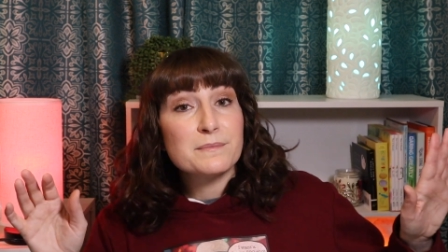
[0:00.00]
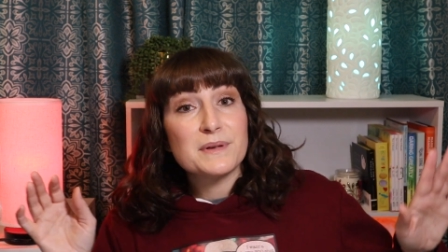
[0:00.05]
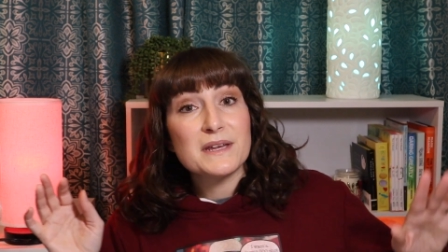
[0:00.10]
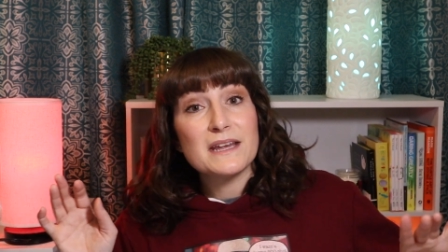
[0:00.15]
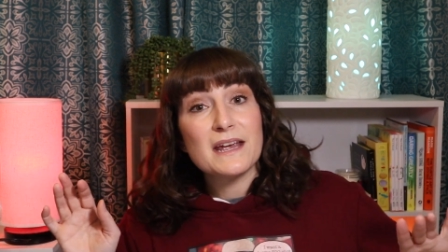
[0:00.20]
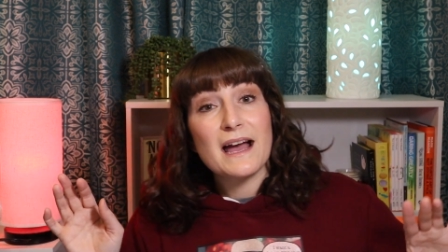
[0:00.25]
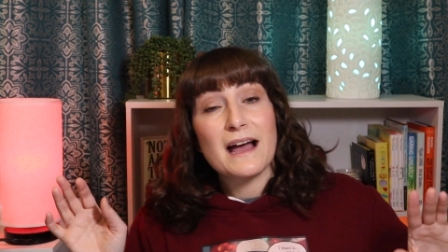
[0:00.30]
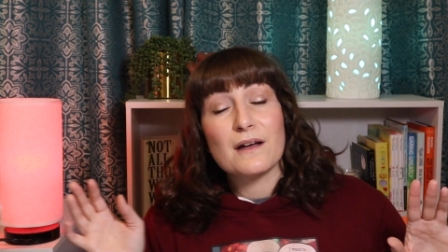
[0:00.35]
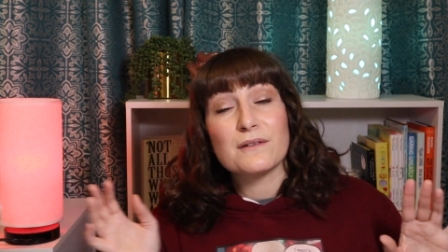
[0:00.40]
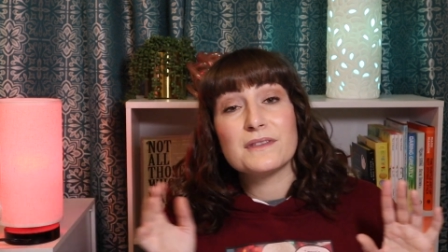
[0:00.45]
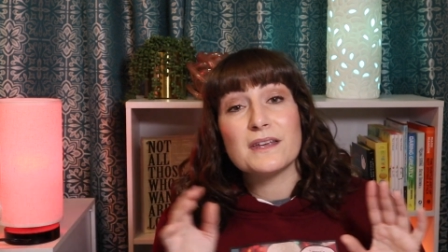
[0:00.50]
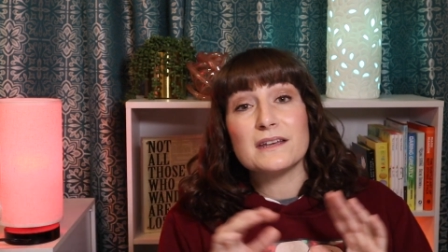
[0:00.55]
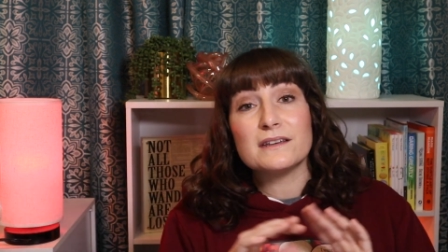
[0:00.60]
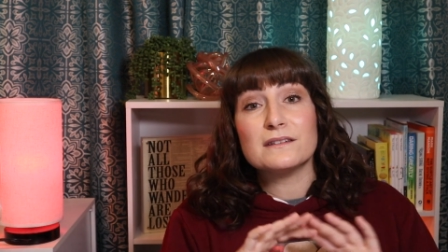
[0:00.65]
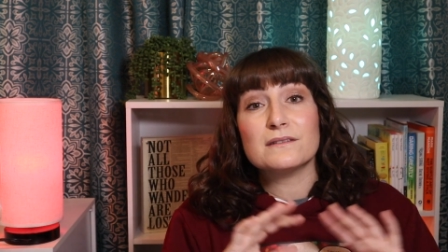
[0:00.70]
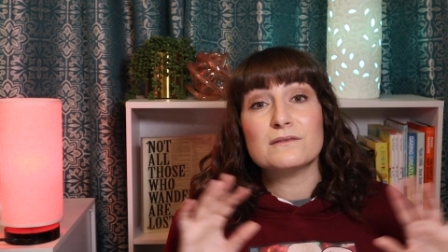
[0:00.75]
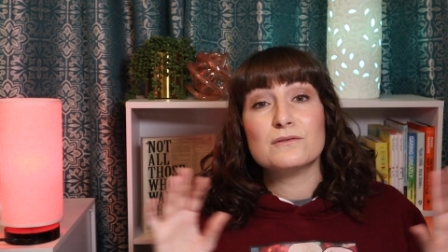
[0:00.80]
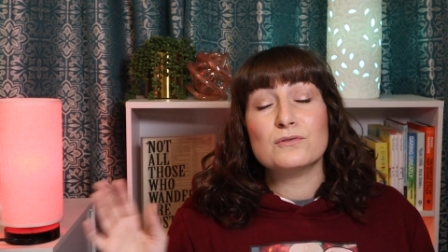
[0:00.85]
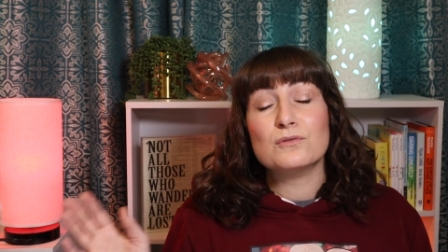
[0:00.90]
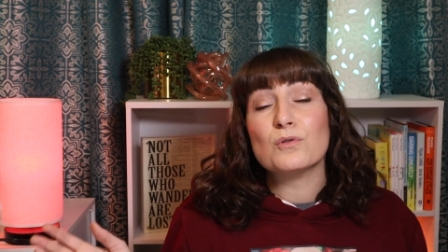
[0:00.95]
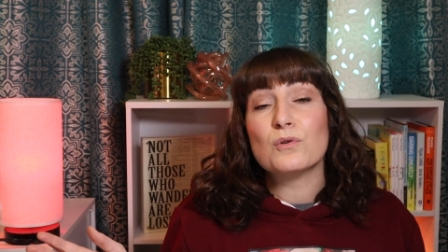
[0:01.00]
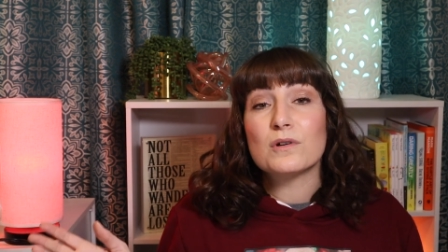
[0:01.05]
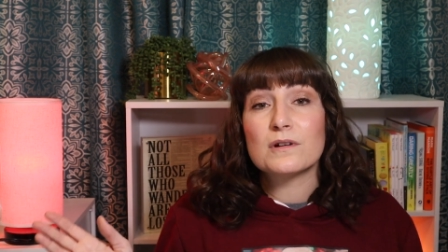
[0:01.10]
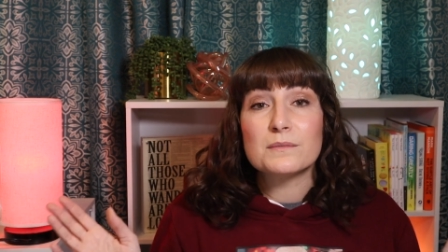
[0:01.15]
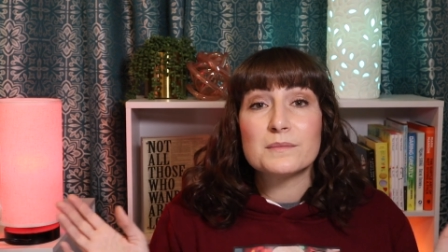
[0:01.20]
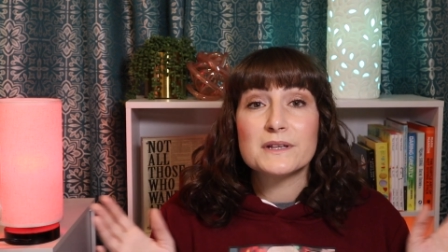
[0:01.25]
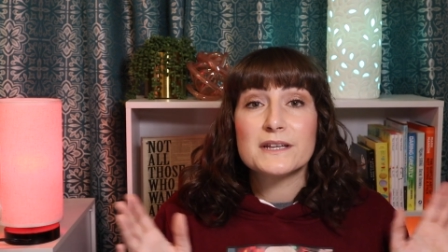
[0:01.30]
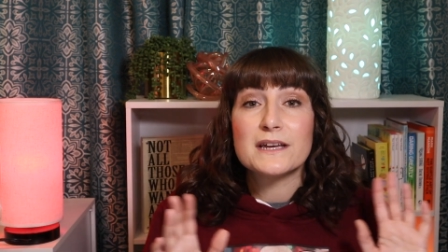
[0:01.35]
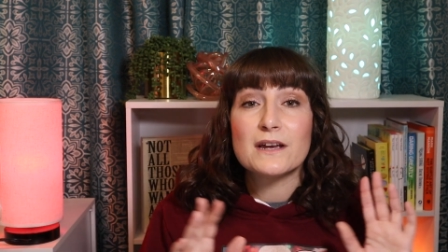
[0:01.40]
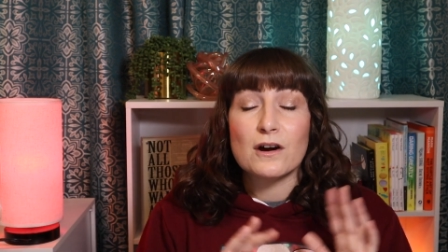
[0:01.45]
be how they
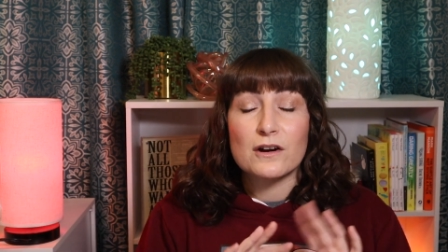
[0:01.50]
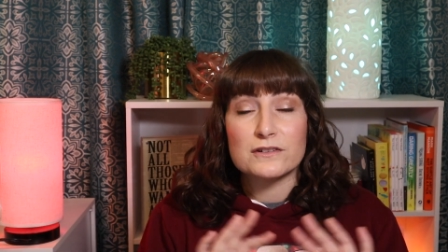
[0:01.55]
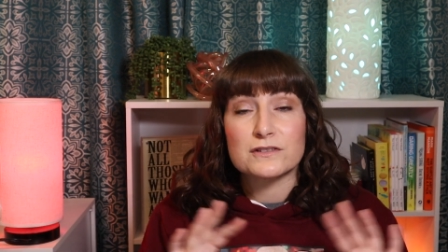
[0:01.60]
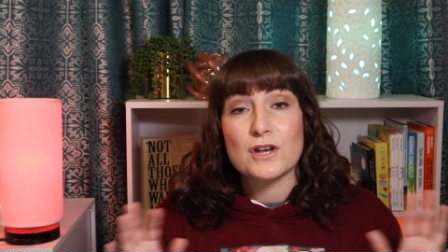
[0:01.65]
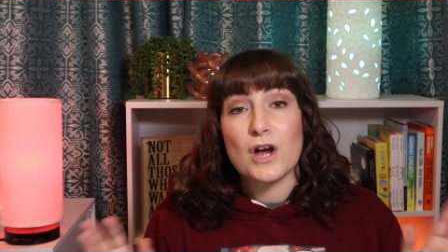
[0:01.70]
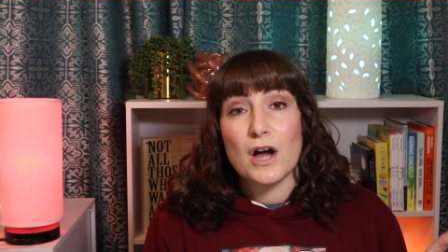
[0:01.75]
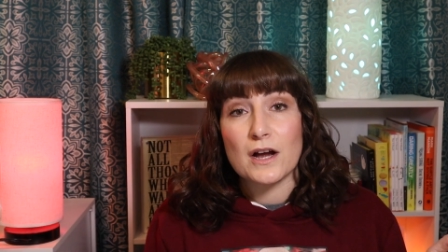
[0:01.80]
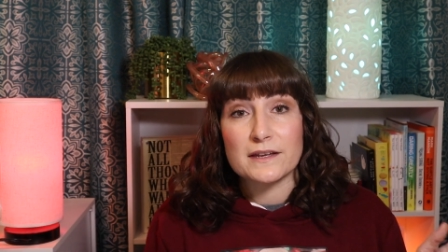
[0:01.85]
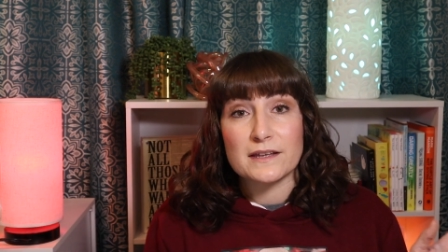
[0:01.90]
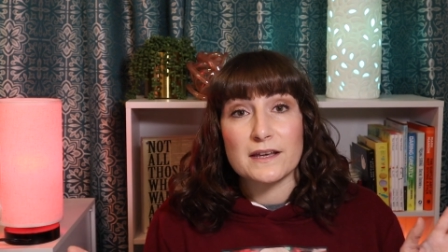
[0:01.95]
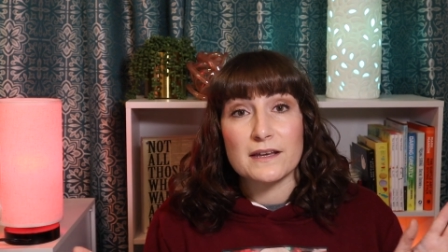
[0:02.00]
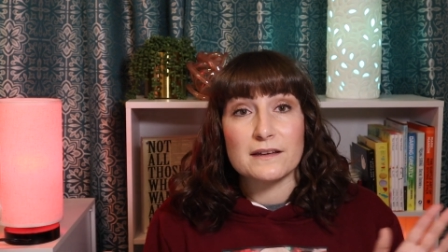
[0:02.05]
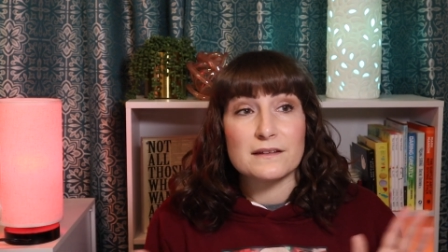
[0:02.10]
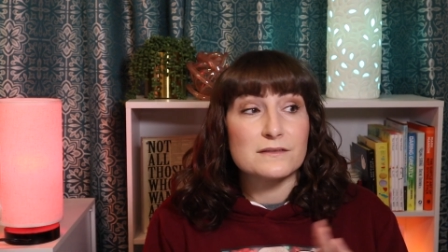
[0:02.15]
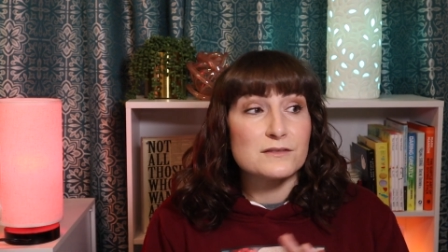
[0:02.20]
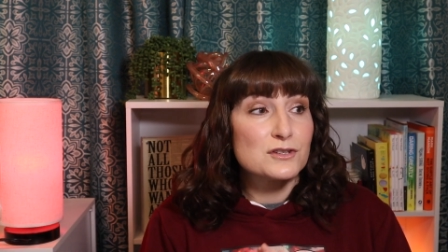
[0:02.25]
normally are talking,